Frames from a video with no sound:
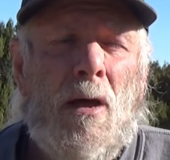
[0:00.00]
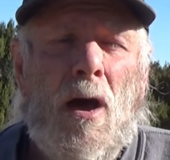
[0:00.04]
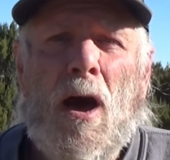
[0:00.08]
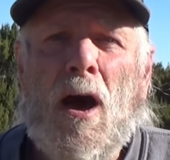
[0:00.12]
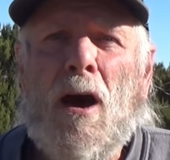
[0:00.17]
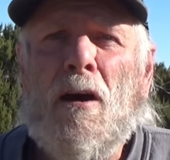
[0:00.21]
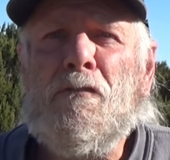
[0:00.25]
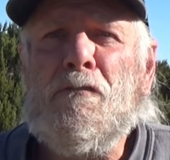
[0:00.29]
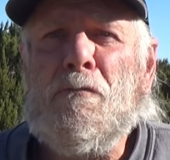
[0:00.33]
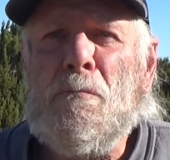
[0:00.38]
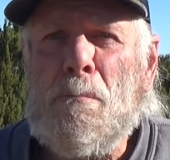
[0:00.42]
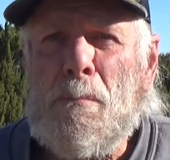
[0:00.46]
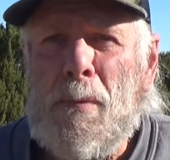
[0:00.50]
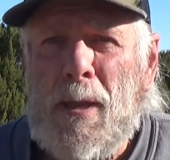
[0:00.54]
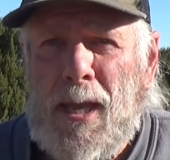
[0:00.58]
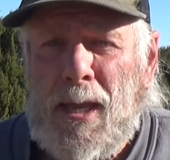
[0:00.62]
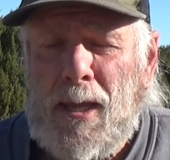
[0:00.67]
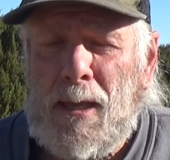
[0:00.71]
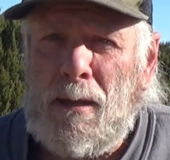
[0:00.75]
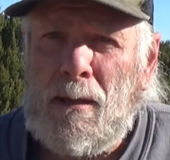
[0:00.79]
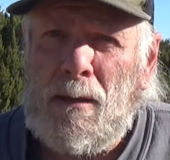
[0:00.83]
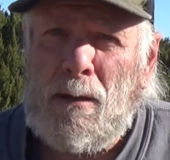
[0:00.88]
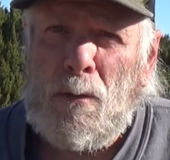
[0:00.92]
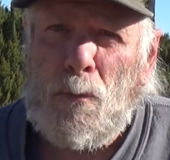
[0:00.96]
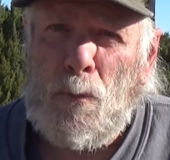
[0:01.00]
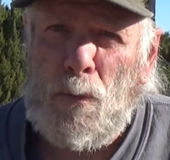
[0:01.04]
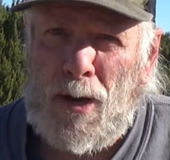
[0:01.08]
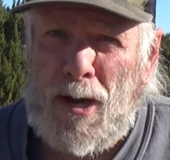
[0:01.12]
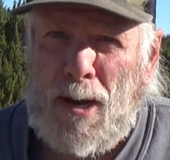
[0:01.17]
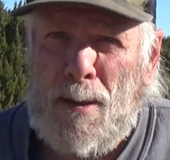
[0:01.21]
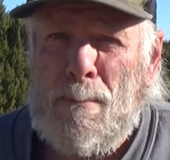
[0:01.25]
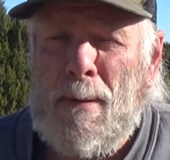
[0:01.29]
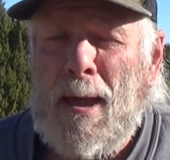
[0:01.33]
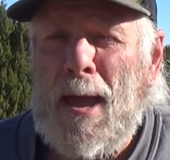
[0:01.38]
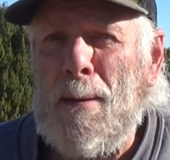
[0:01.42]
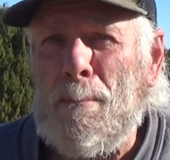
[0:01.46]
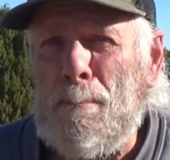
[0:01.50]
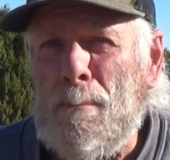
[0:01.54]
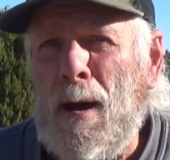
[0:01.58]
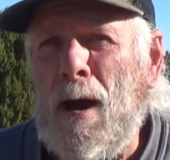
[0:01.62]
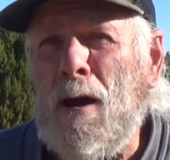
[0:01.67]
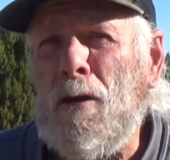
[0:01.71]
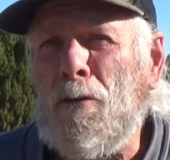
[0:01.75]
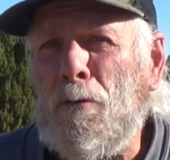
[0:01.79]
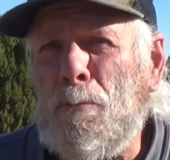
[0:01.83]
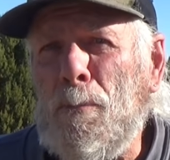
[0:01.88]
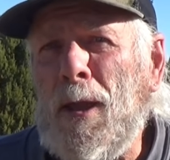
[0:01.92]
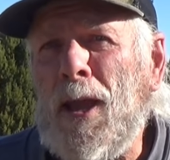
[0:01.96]
of me when I'm at
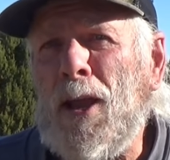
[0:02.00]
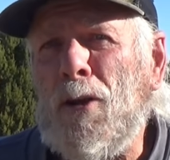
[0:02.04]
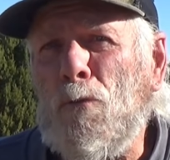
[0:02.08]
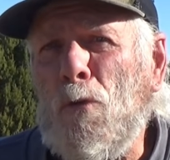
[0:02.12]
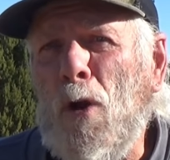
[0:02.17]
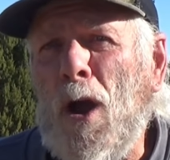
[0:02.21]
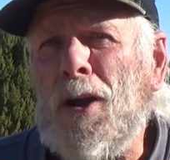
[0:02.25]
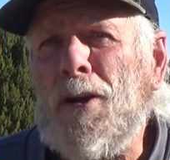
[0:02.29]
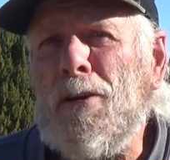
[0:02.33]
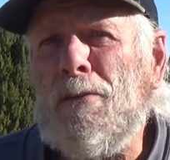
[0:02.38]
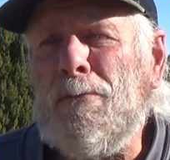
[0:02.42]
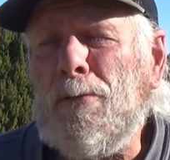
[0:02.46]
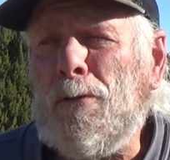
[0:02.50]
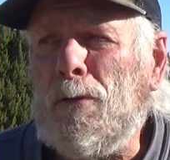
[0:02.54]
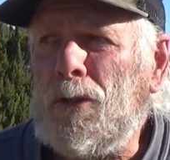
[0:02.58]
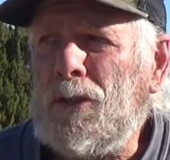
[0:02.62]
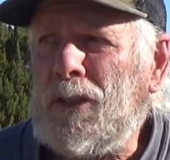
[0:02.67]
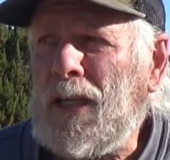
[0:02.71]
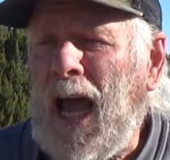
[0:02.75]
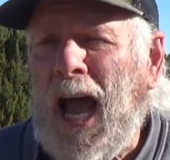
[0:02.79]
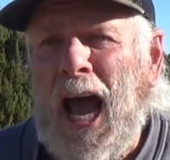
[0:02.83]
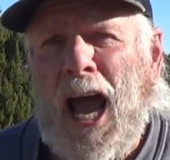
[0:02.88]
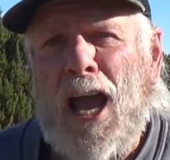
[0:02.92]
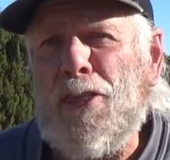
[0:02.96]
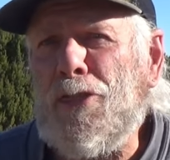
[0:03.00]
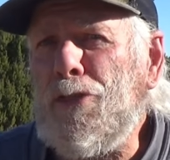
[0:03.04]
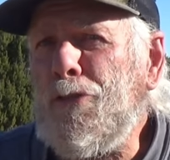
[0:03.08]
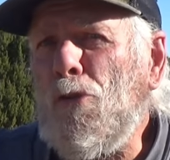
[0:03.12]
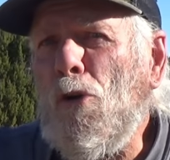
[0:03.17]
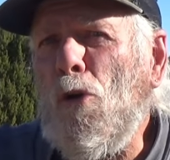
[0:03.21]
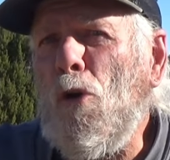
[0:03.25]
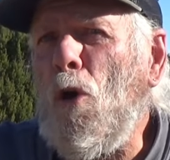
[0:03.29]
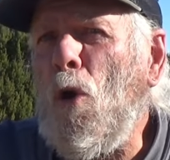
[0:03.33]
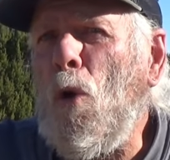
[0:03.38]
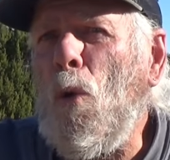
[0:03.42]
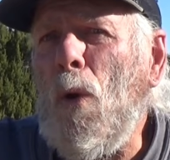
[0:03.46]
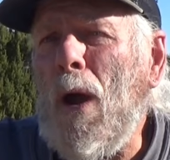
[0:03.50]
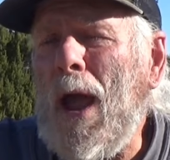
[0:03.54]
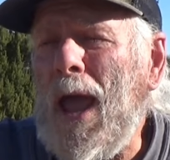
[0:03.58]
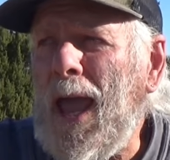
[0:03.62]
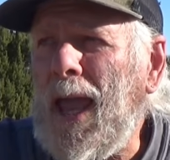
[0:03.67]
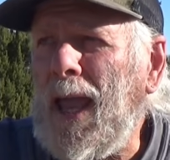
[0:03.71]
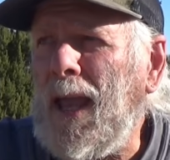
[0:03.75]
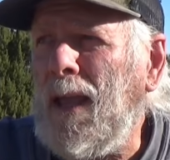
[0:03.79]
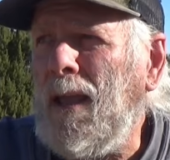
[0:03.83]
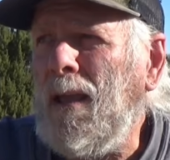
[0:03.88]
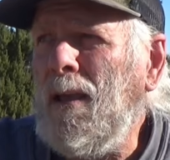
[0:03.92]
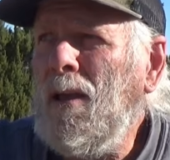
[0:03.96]
Mountain Man Rendezvous. I throw
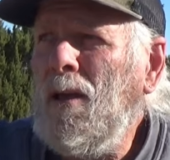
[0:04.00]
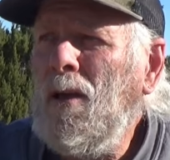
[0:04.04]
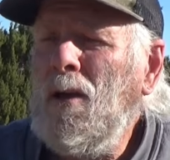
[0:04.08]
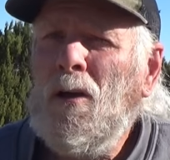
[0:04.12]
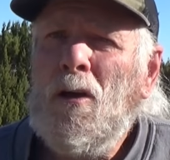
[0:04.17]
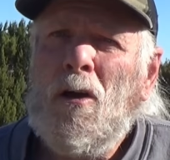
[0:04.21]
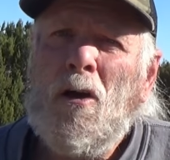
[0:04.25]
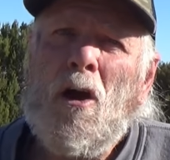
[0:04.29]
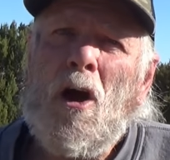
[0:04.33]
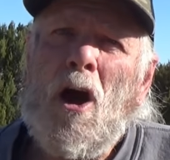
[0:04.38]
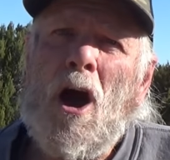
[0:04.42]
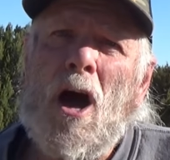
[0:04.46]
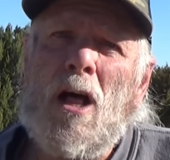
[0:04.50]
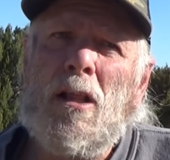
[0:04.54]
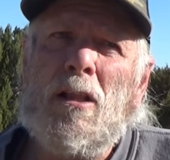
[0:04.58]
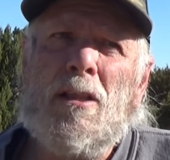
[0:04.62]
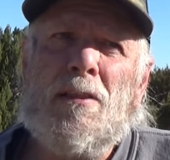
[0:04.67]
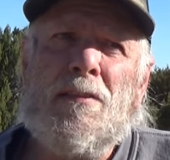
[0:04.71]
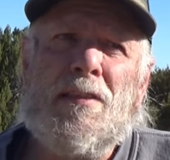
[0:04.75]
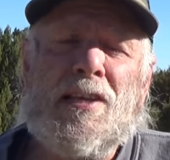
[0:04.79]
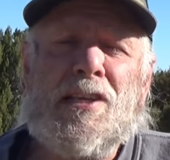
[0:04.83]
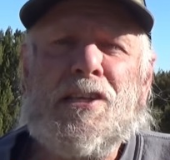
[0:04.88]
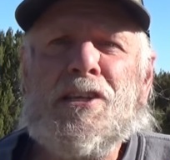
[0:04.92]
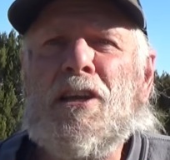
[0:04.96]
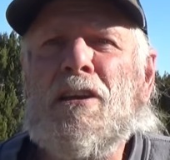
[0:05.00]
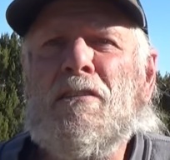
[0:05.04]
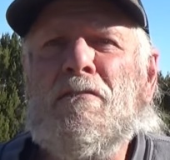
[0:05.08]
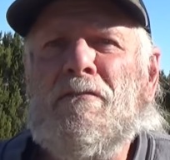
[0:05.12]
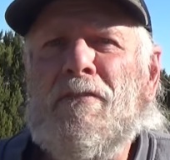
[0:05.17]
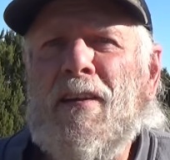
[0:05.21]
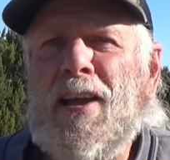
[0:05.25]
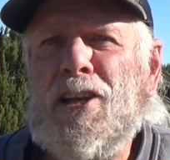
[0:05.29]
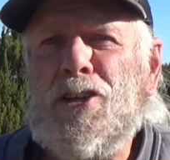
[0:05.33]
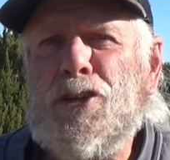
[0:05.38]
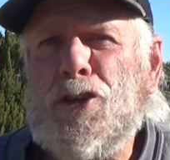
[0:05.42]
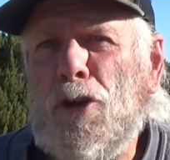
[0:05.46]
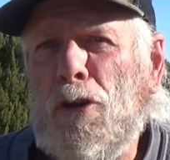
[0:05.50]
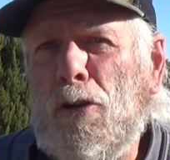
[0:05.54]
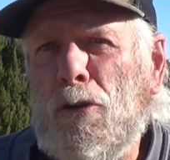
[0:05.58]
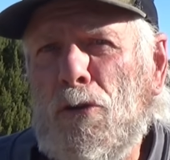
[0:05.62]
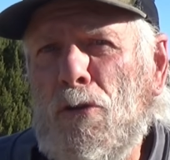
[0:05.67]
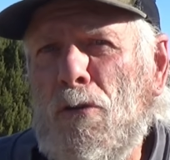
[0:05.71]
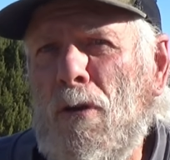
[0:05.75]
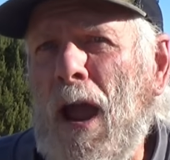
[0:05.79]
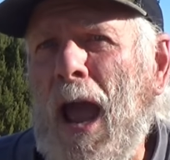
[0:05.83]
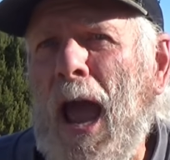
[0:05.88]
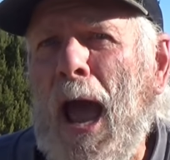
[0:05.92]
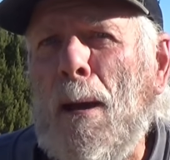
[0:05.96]
away all of this conventional
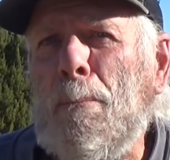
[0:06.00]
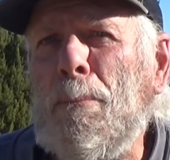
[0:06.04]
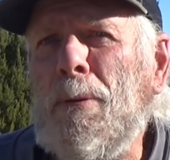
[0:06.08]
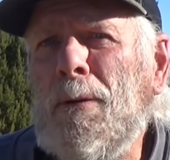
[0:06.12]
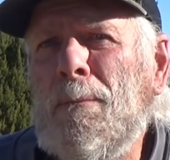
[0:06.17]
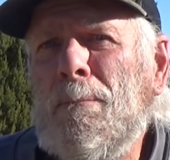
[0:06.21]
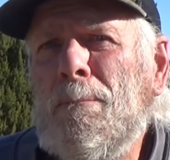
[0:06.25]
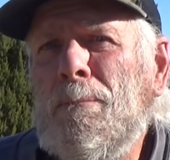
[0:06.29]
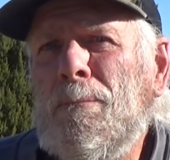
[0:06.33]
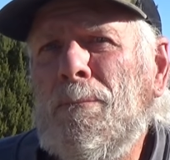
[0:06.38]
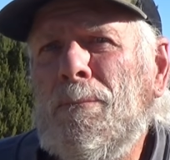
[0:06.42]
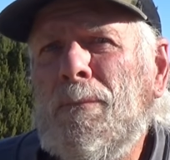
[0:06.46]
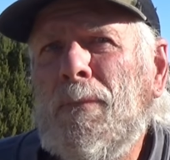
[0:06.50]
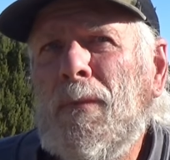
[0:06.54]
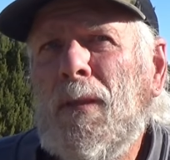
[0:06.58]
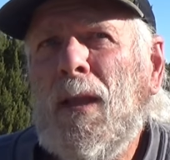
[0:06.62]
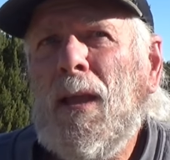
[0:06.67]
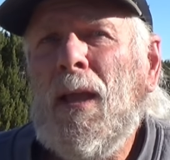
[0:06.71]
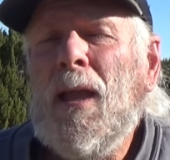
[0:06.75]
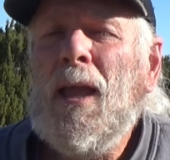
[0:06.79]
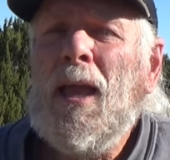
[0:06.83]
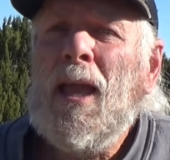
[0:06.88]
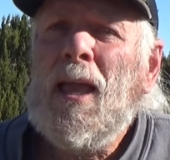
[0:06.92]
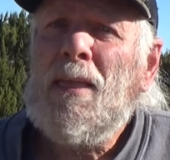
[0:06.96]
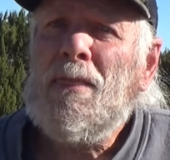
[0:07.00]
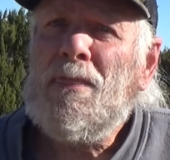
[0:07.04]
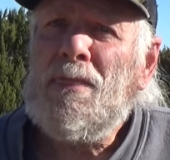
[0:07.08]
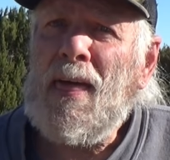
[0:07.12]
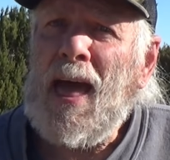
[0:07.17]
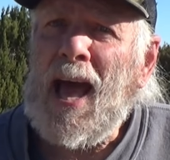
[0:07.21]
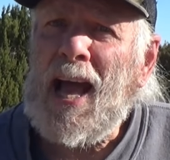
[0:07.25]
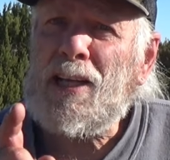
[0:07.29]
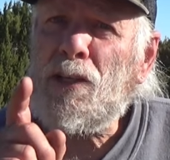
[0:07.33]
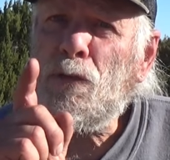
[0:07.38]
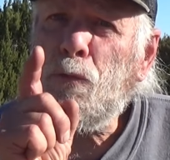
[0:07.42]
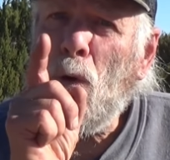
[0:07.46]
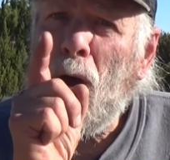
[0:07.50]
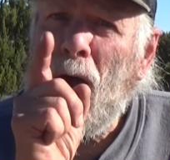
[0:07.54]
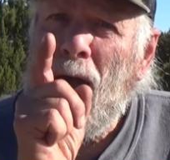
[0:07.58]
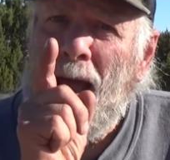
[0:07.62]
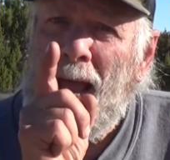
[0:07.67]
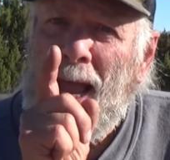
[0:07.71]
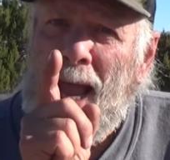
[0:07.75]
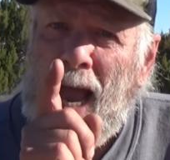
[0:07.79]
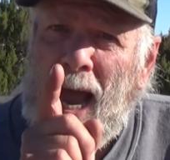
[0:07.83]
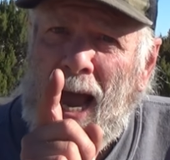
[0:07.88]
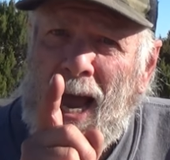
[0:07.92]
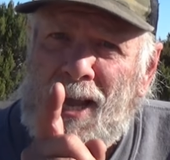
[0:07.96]
crap. That's
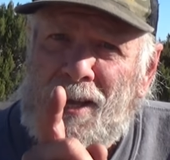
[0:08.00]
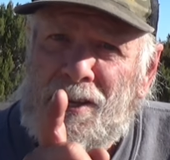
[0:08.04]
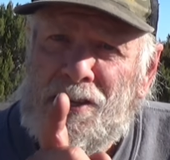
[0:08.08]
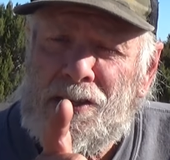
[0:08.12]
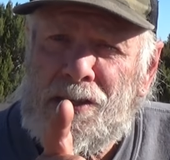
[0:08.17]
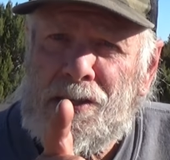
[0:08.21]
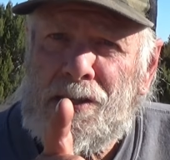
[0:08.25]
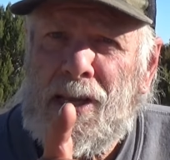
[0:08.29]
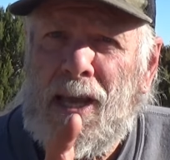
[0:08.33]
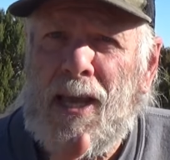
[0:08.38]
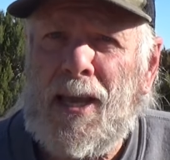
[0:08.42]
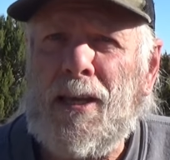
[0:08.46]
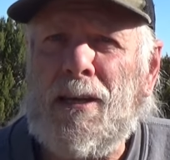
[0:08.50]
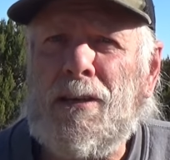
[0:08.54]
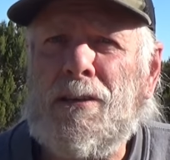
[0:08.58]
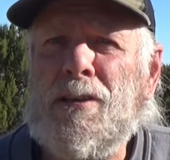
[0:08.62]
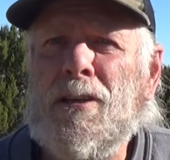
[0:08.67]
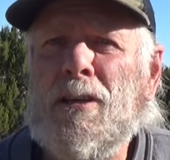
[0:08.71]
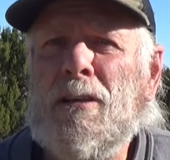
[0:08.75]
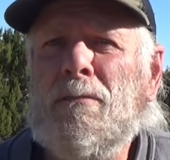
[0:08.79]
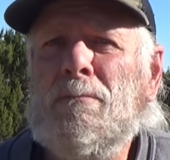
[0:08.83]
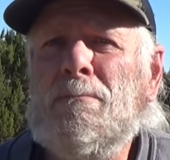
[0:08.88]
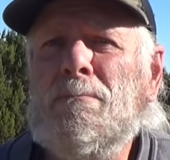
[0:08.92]
why I state,